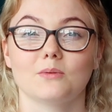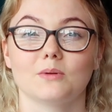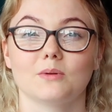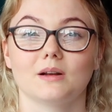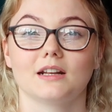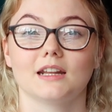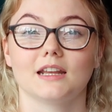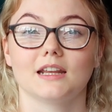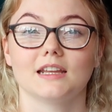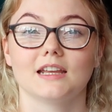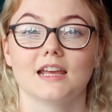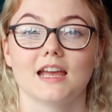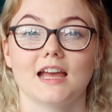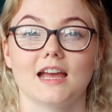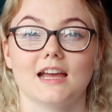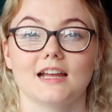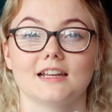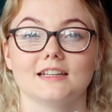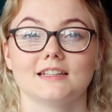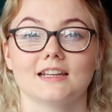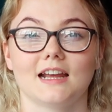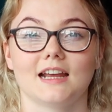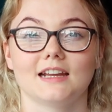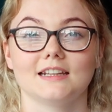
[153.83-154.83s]
Willie
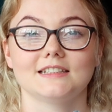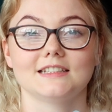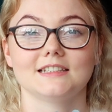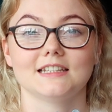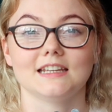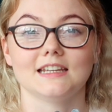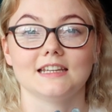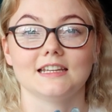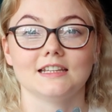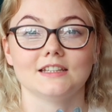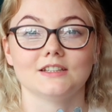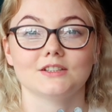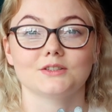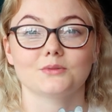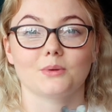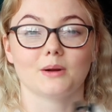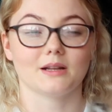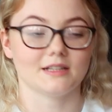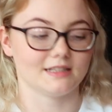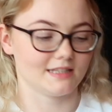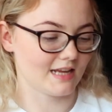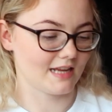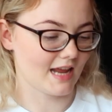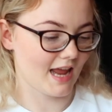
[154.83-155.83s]

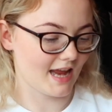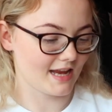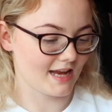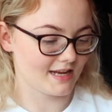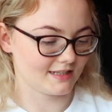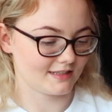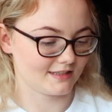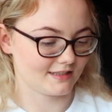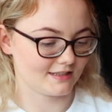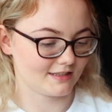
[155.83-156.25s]
1928.